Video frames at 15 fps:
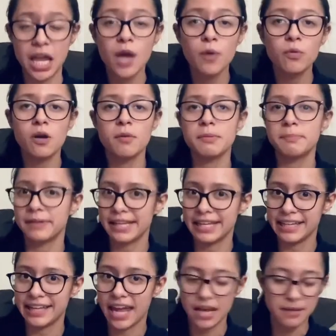We'll be
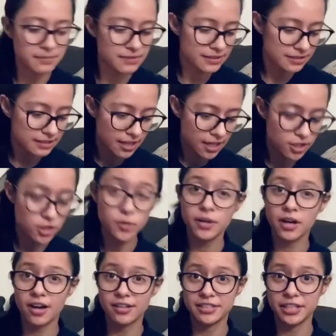playing games,
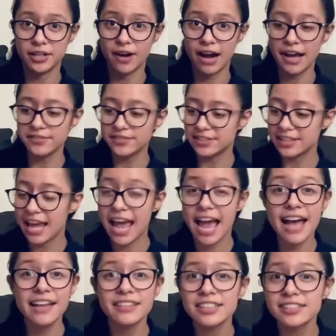doing arts and crafts,
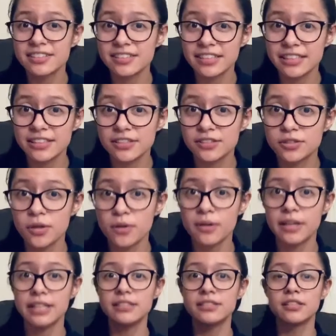and listening to
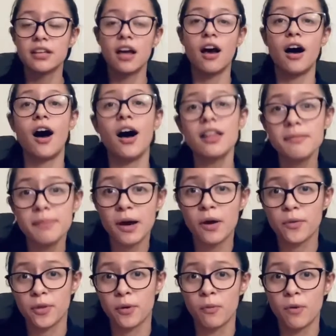stories all
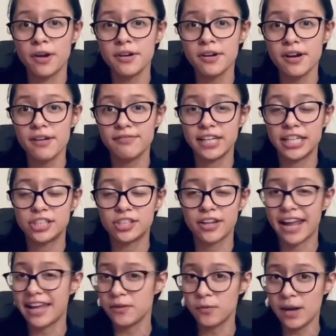about the wonder of nature
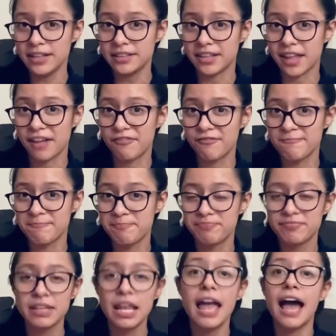and wildlife.
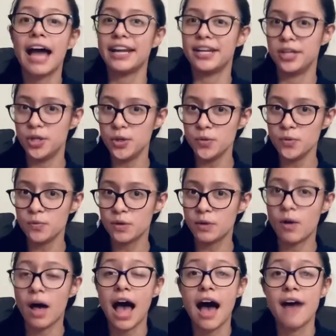At noon, we
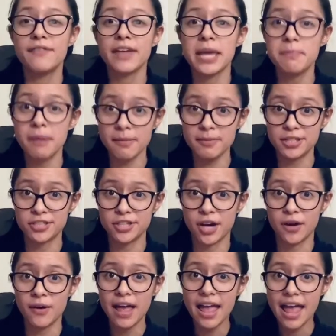will have a puppet
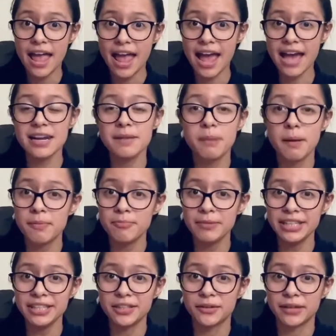show and a puppet
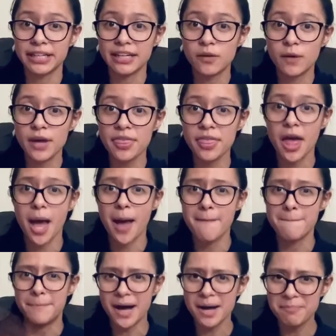meet and greet with
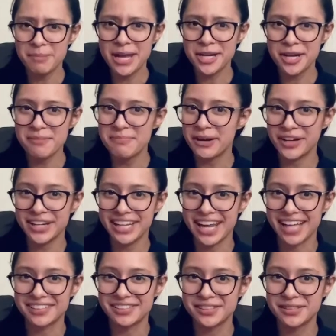Bob Baker
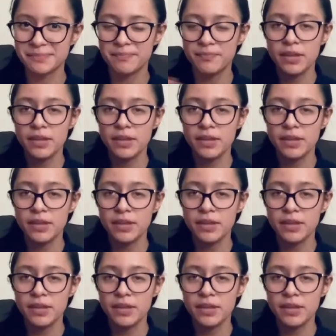Marionettes.